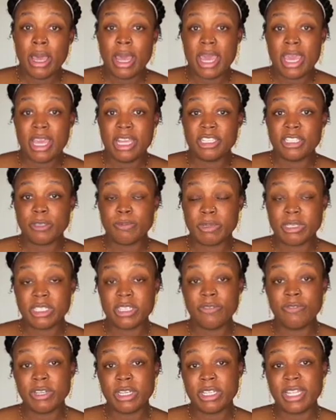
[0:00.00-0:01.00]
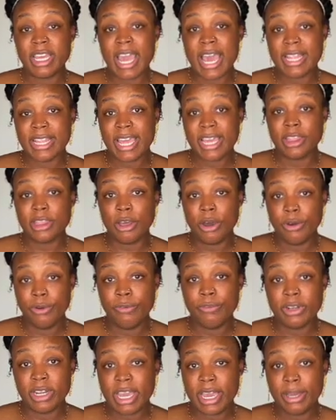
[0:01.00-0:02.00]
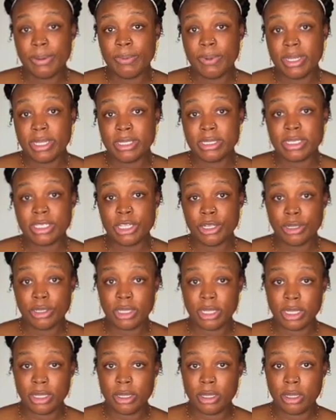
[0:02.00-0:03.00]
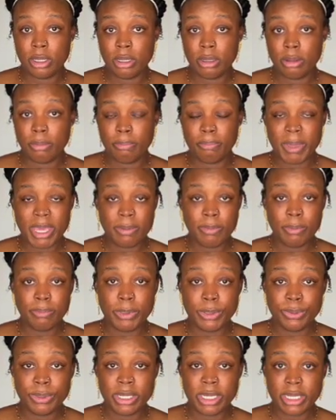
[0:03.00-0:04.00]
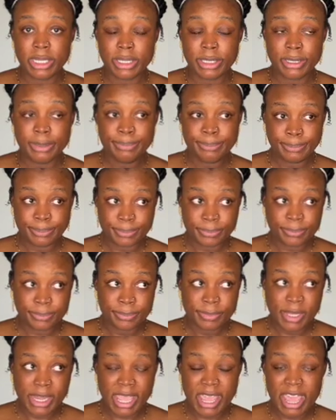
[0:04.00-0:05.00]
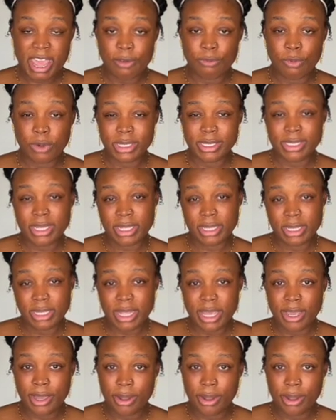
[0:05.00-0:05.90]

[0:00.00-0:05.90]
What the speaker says: And specifically, I like the overnight ones. They're the baby blue color. They have ones that look like